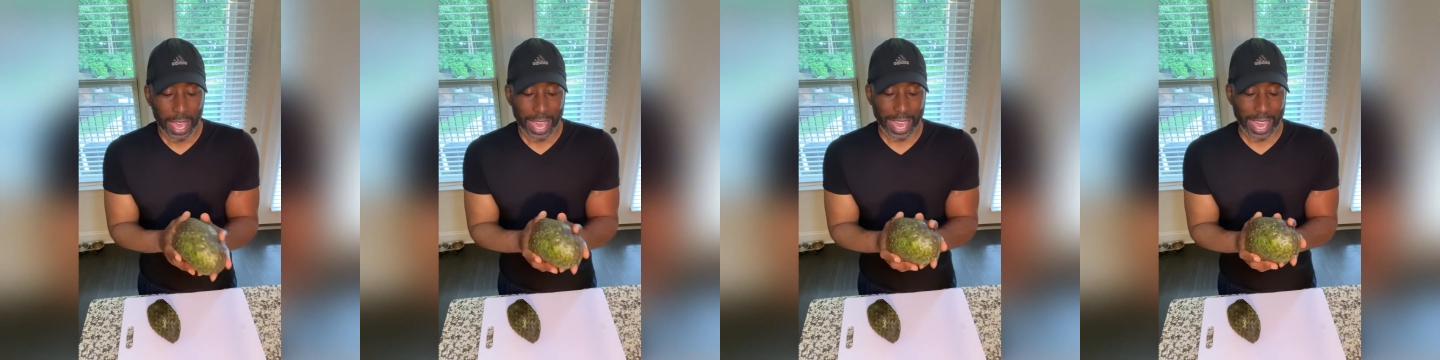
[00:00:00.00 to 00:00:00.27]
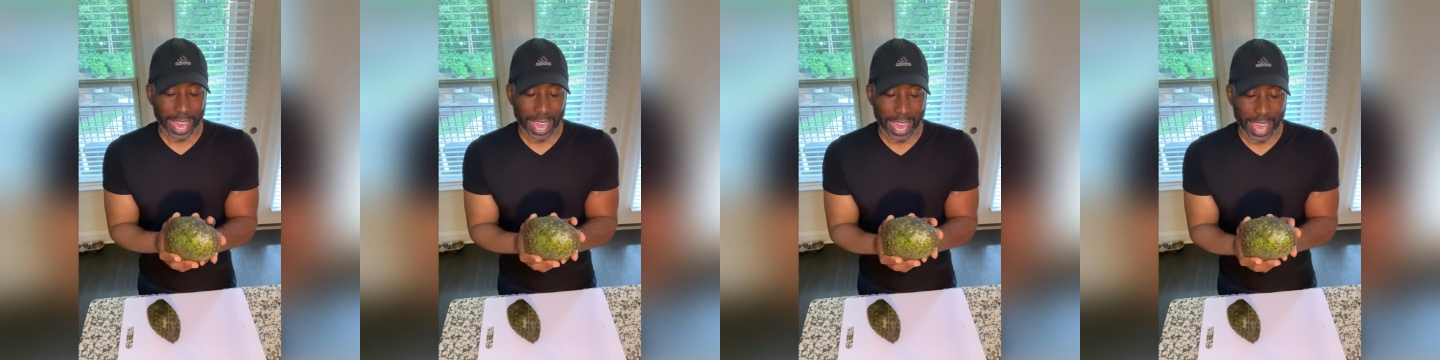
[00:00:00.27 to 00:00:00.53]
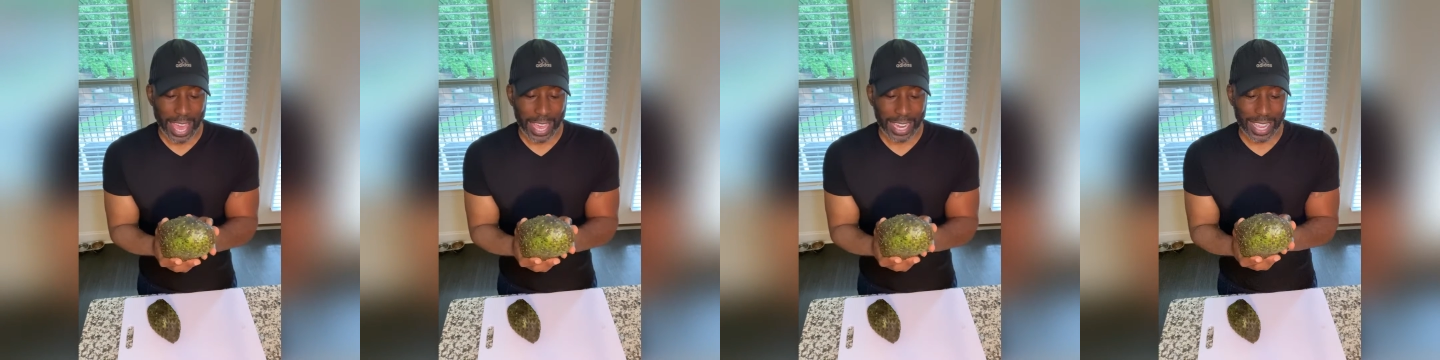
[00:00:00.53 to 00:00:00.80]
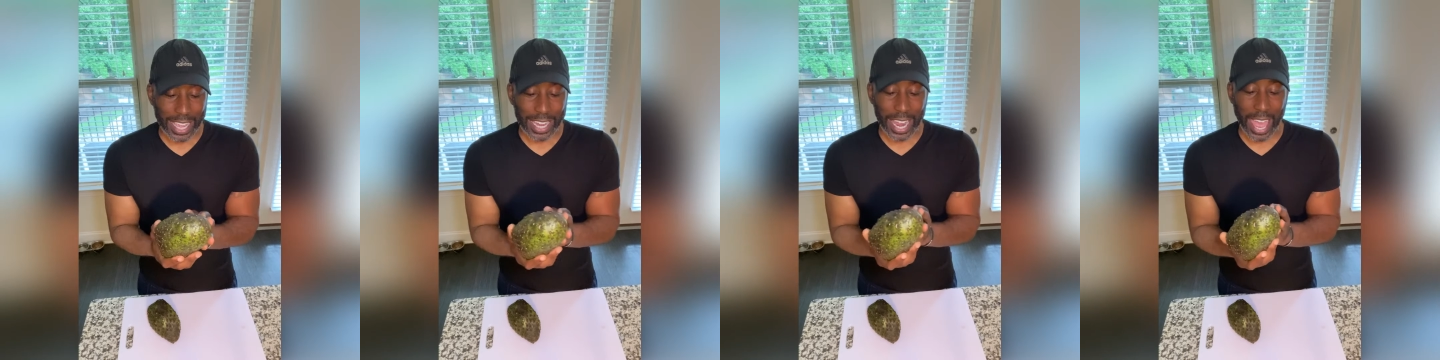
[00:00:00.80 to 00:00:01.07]
and
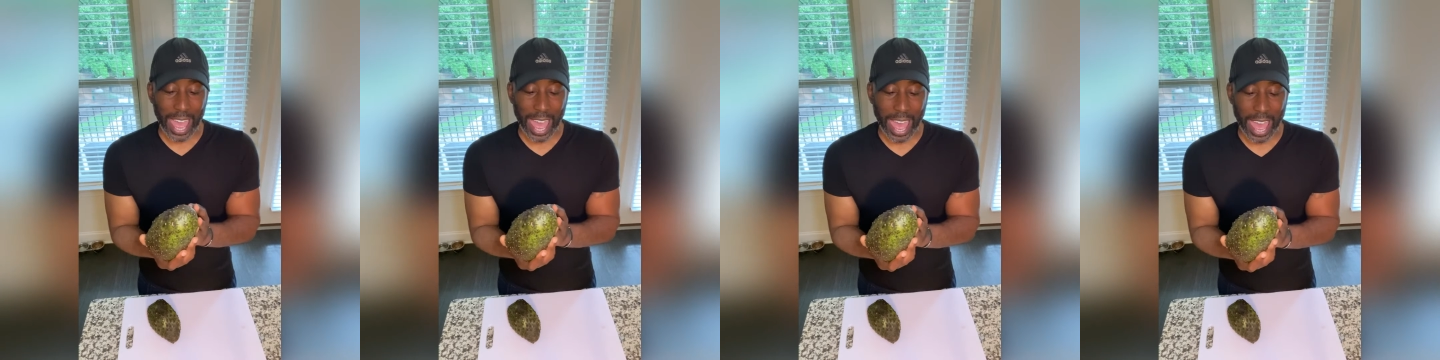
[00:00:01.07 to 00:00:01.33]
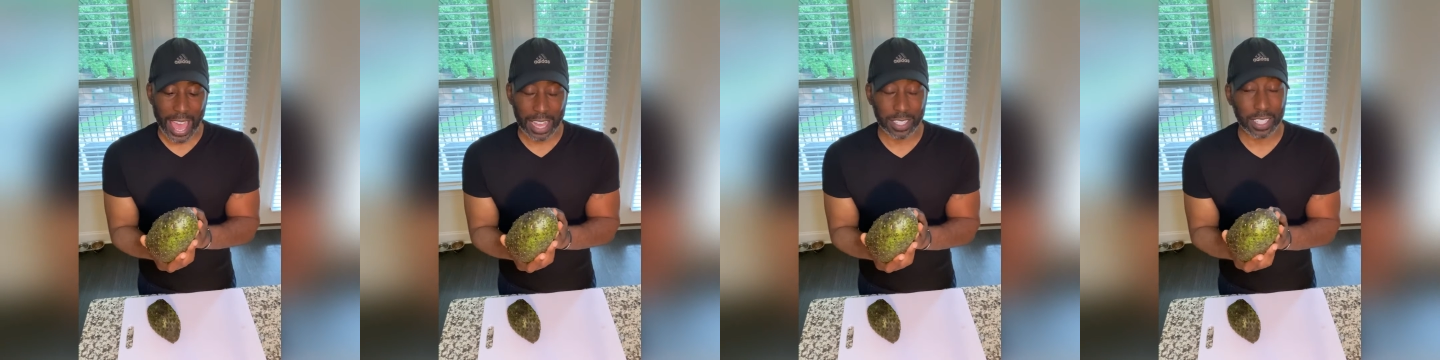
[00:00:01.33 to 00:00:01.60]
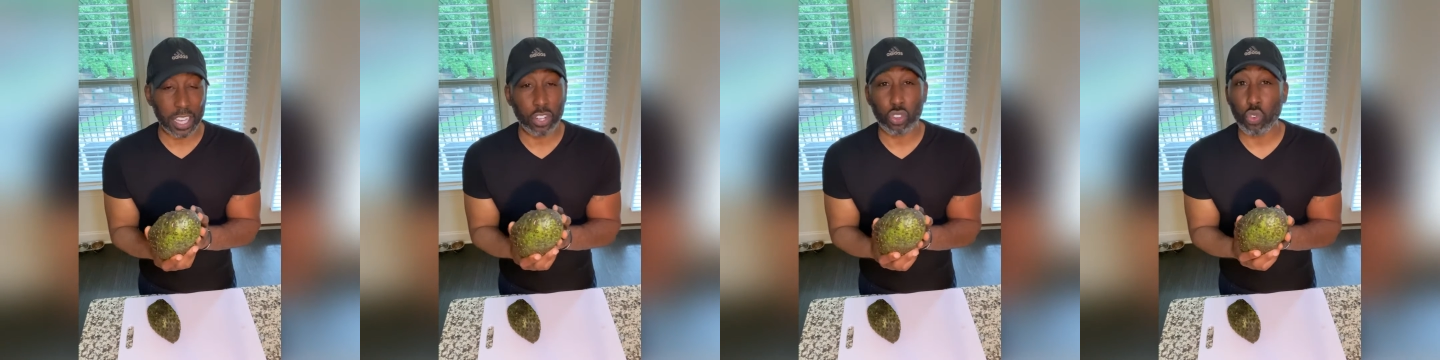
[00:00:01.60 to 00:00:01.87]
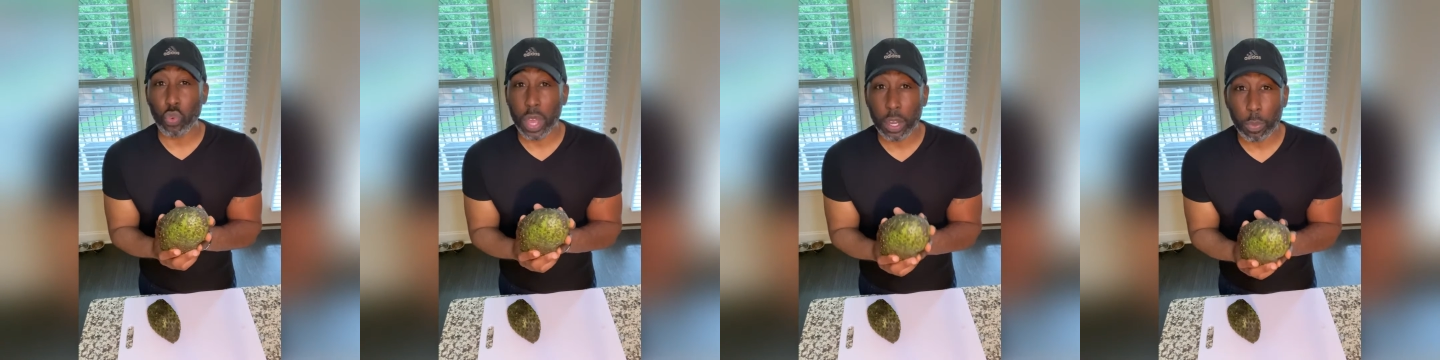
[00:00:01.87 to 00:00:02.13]
it has
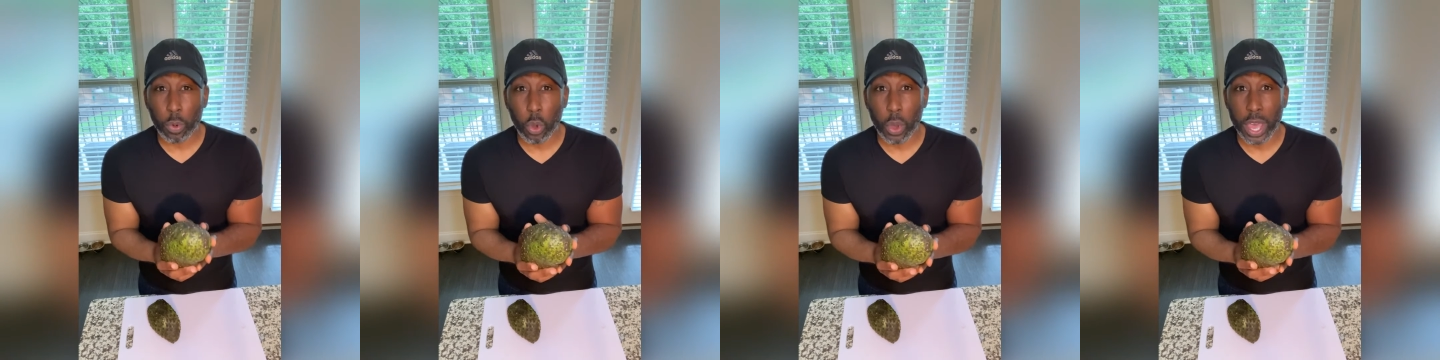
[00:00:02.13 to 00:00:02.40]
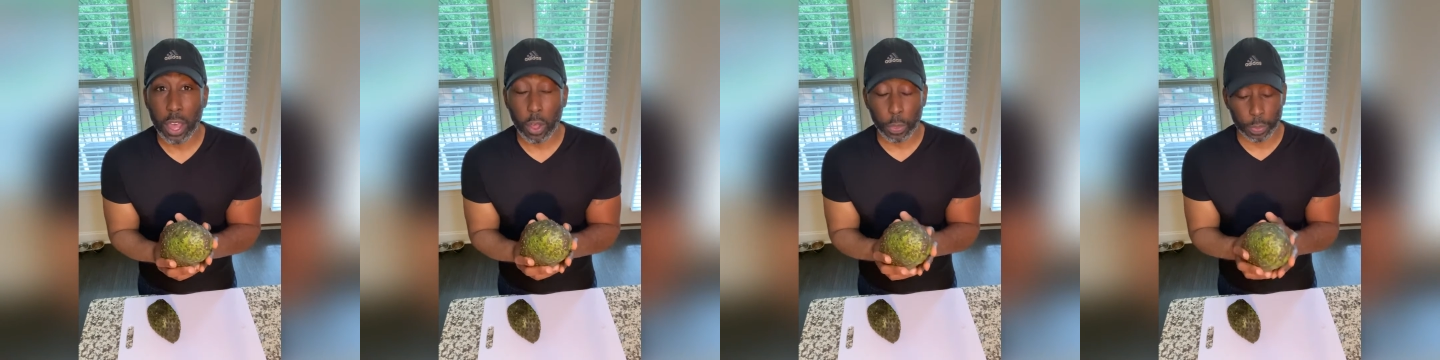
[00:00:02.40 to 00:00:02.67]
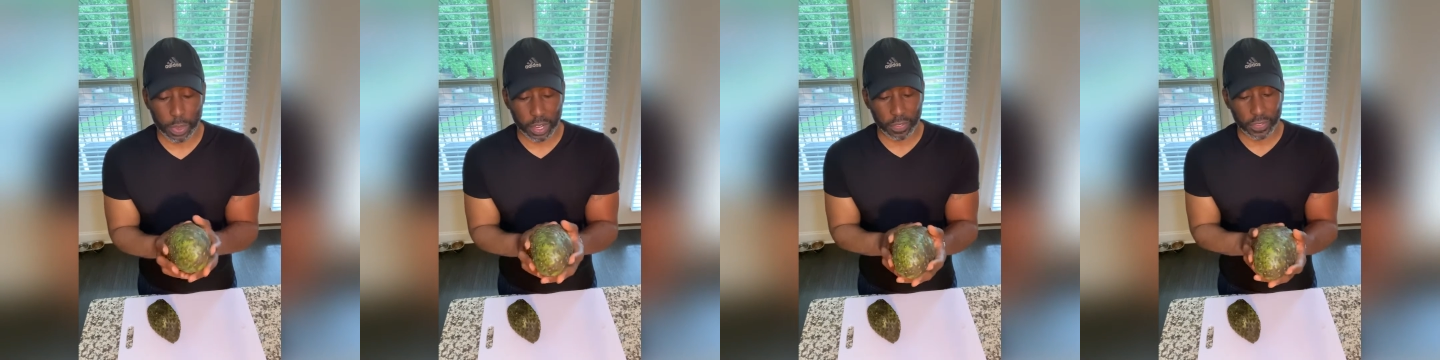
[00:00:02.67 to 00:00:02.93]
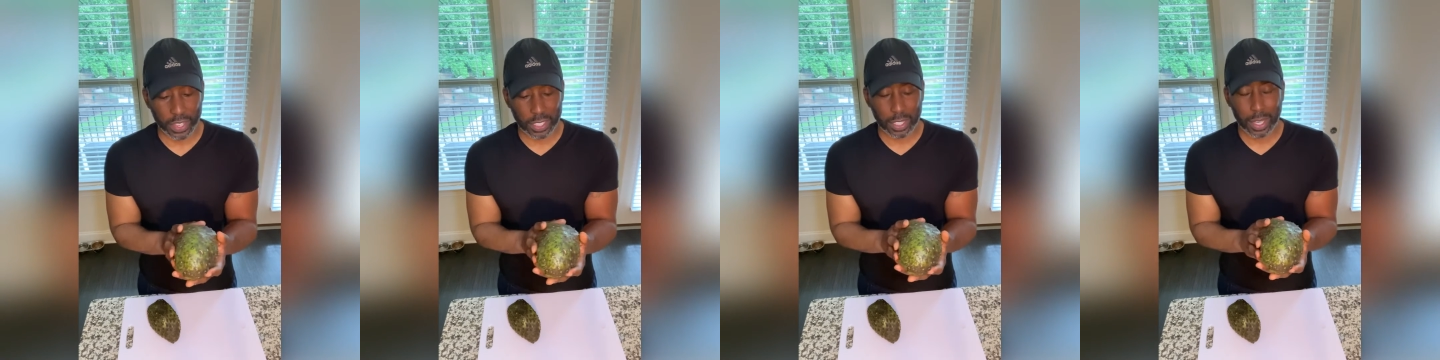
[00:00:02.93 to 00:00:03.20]
incredible health
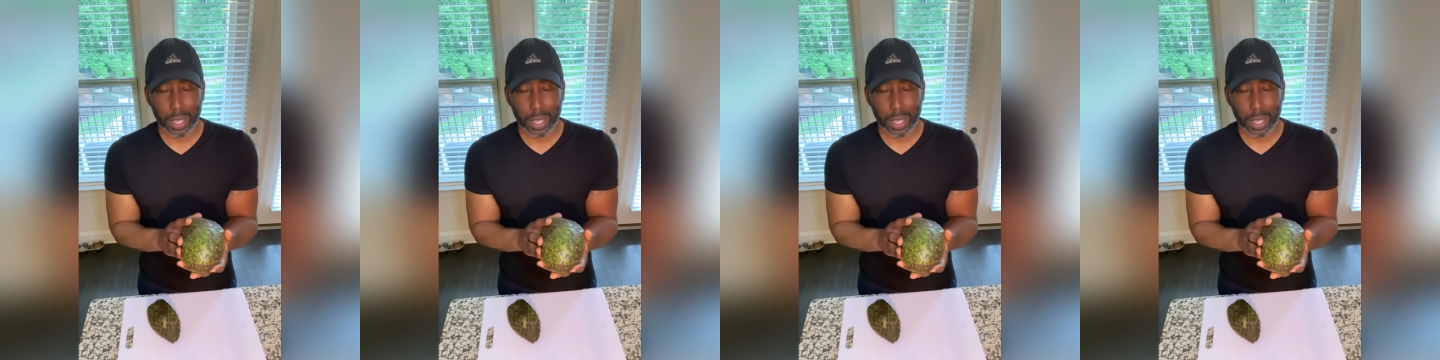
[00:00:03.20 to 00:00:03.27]
benefits,